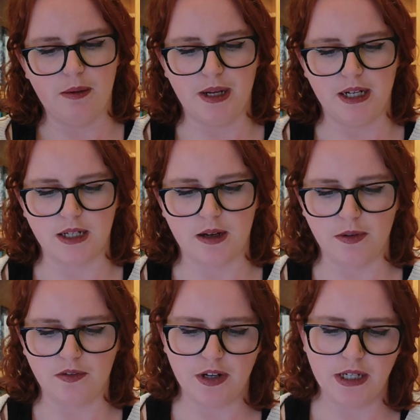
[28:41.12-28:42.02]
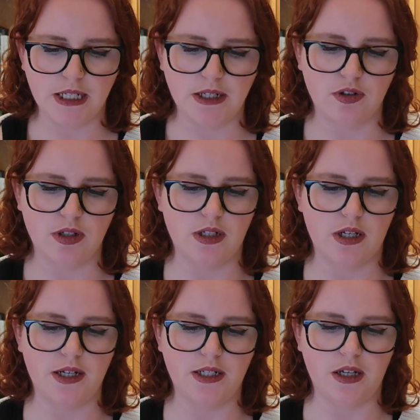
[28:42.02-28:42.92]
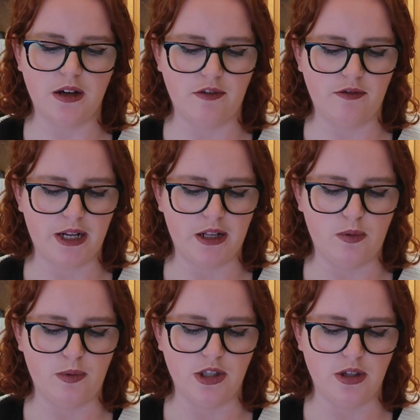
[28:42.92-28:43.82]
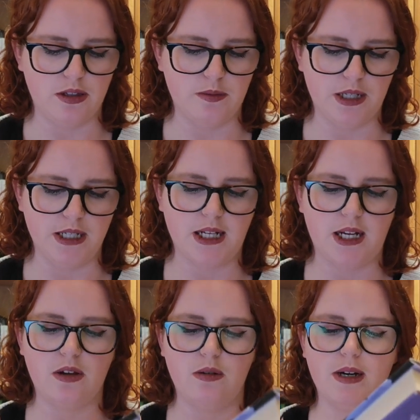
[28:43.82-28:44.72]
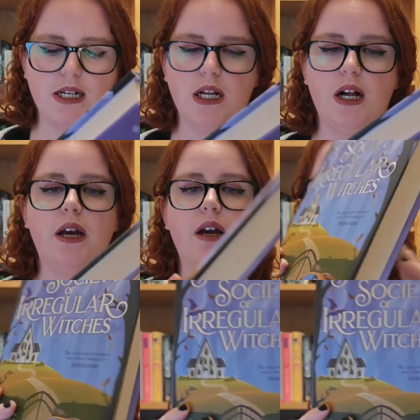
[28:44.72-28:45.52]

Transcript: I picked up The Very Secret Society of Irregular Witches by Sangu Mandana